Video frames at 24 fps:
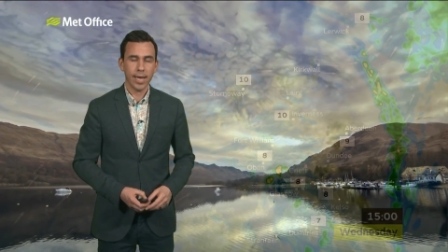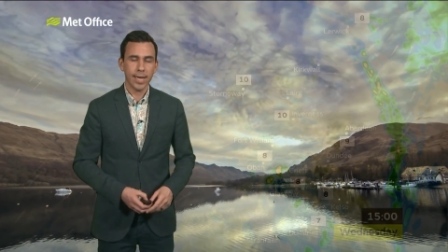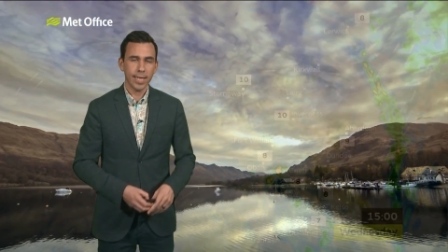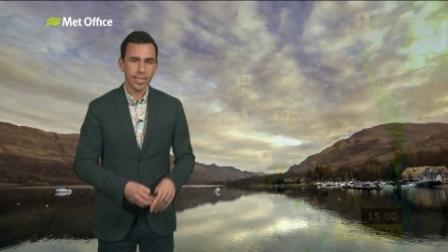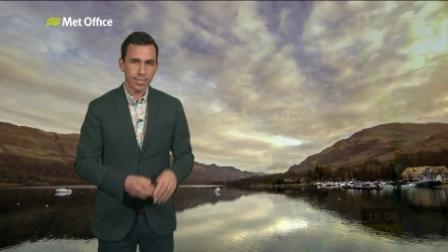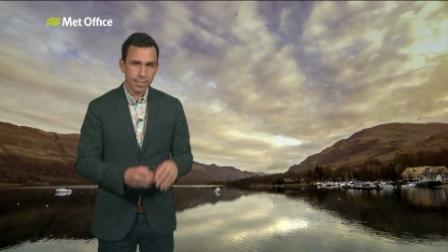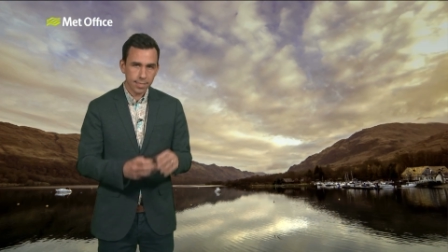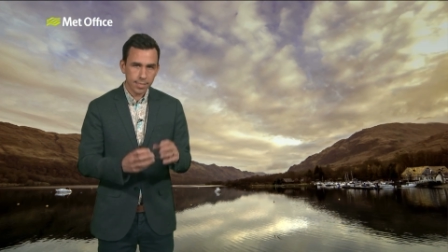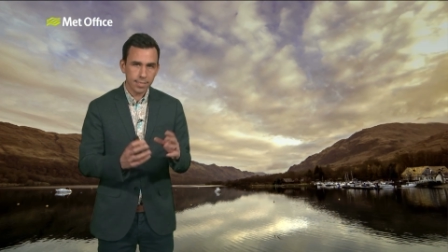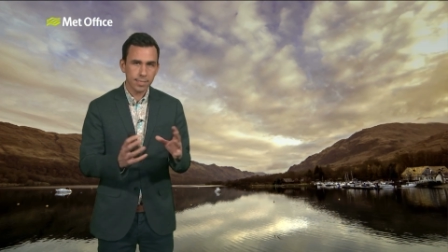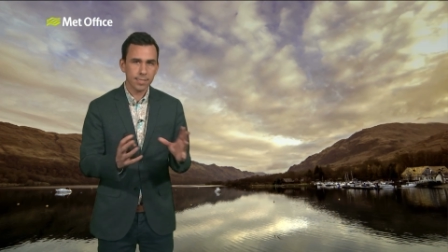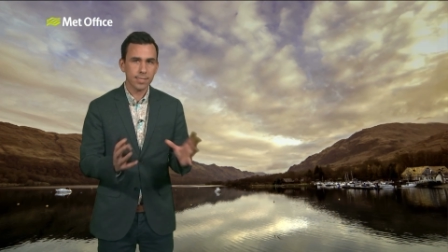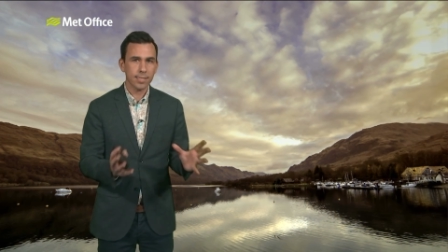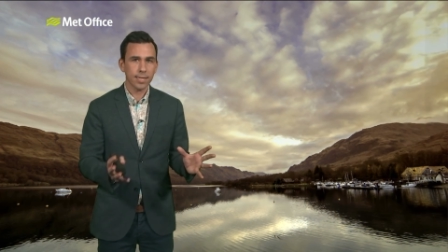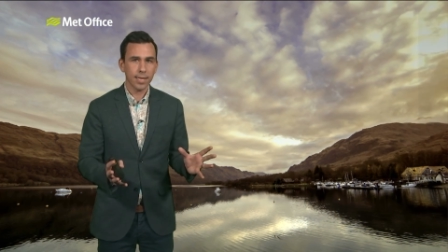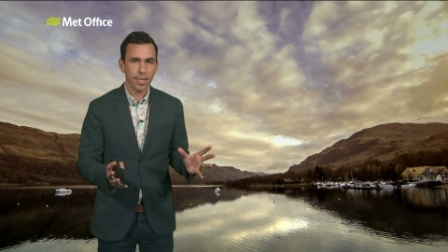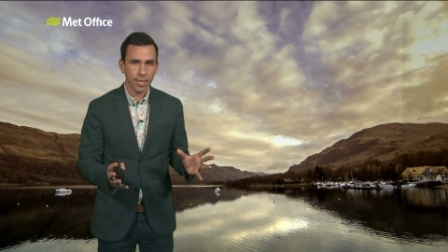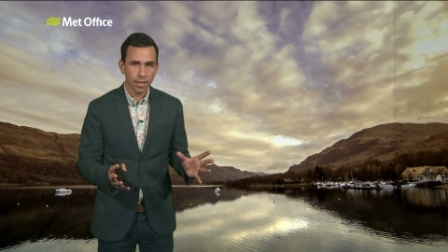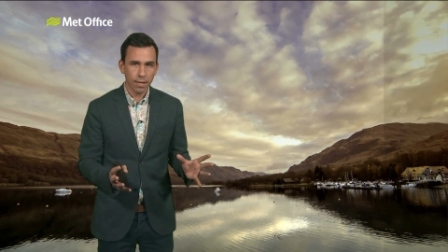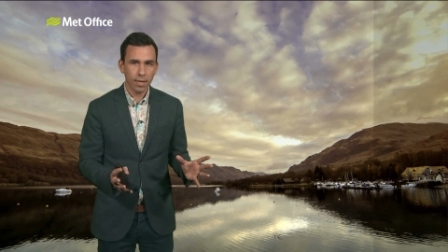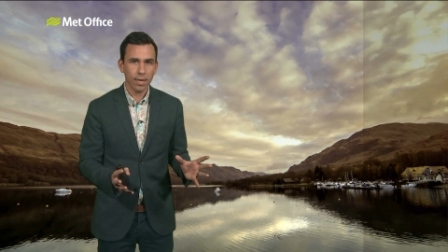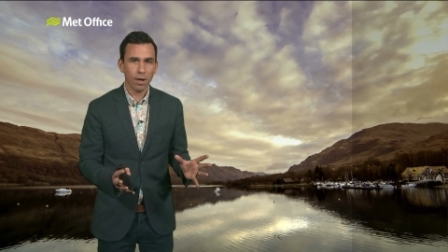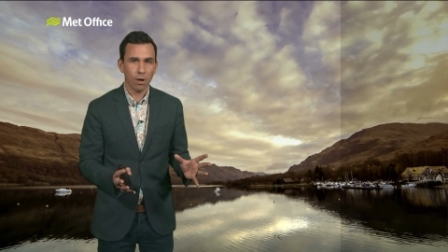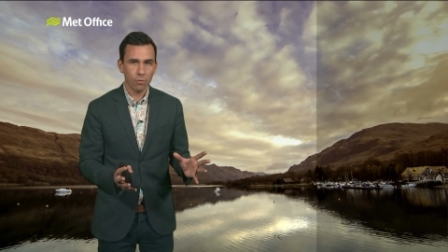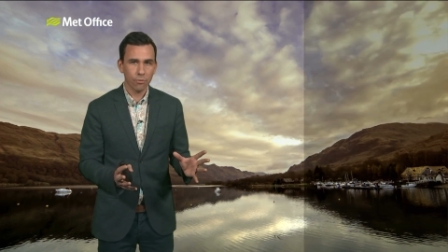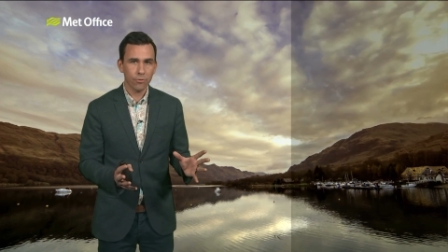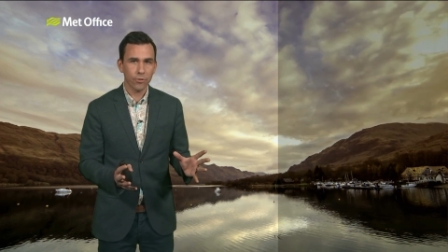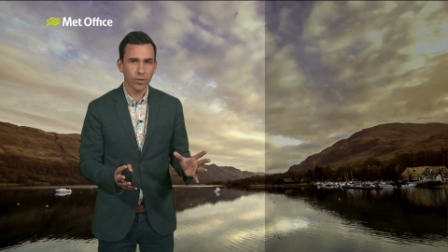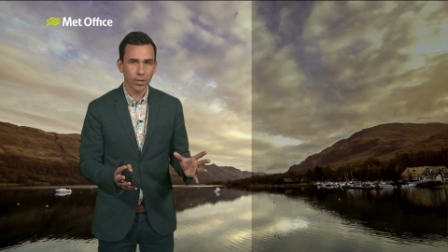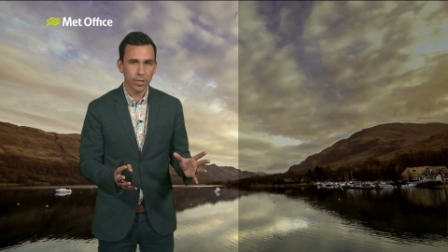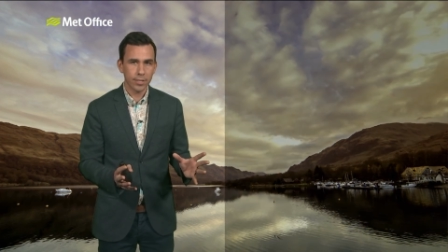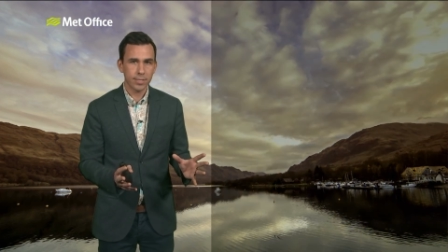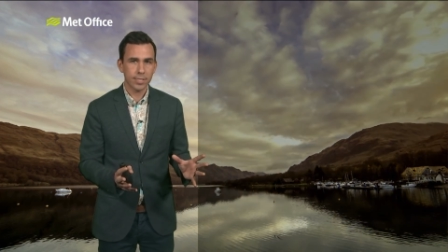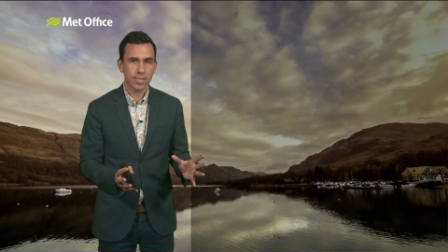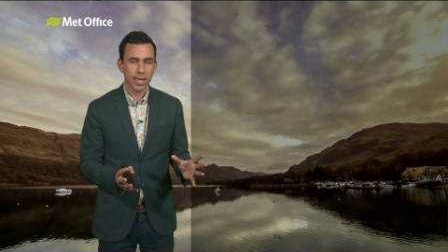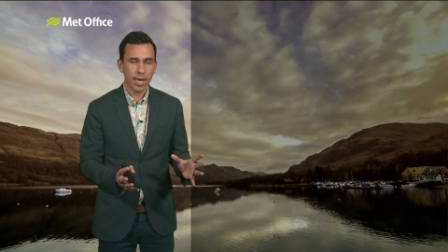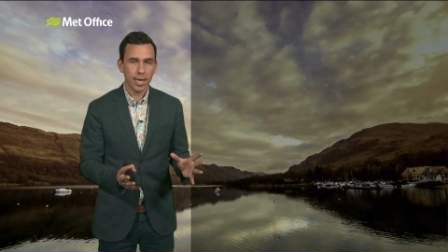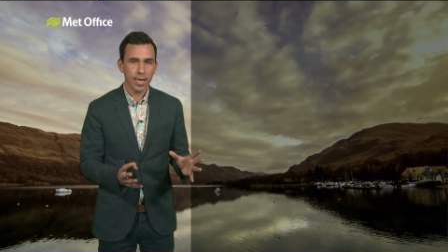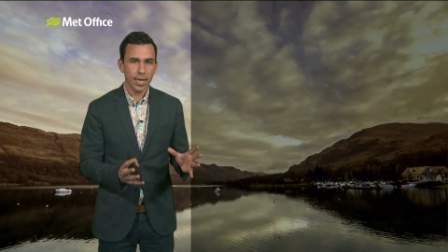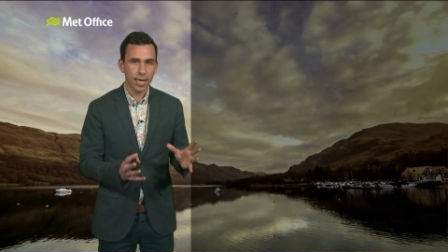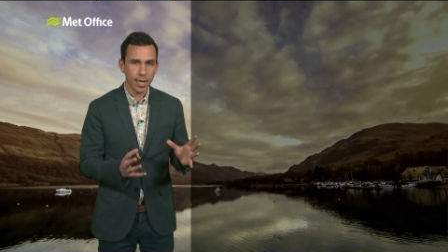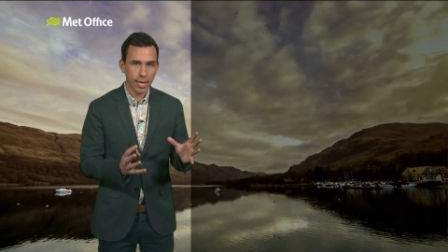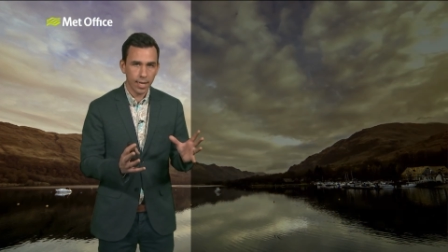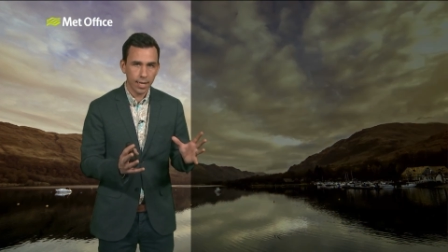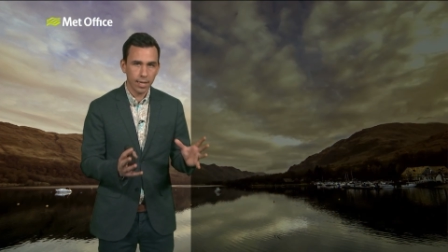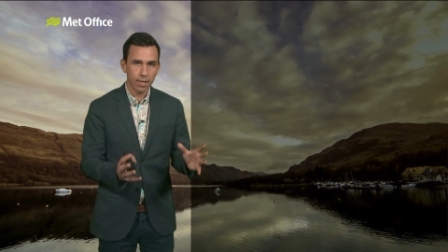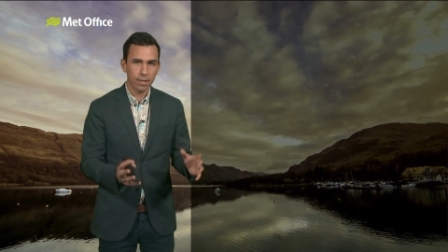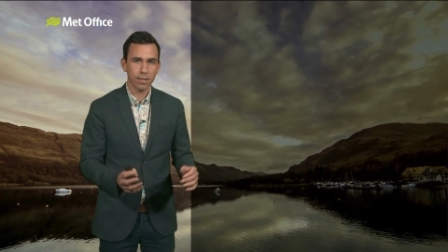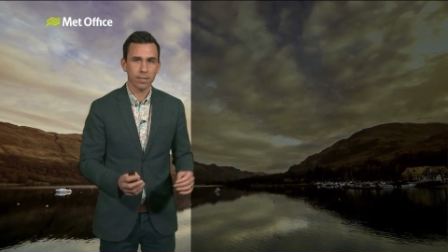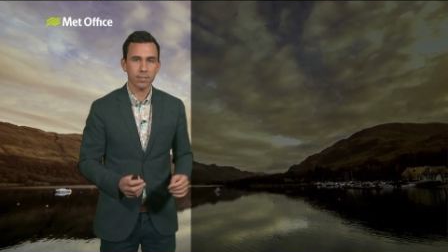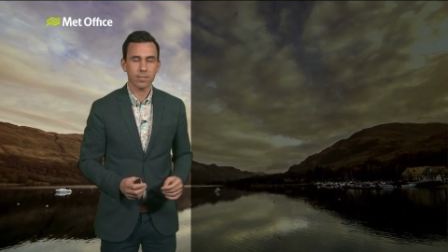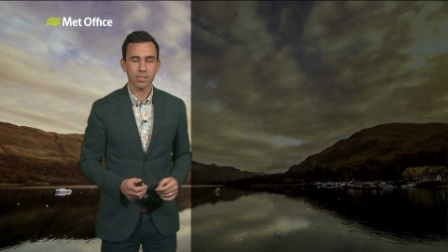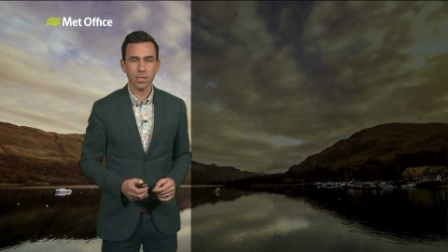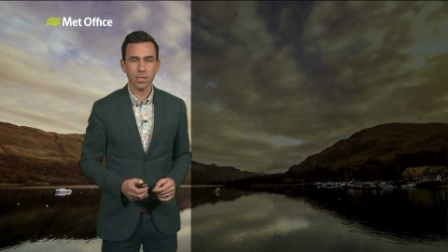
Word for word: And it's on Thursday in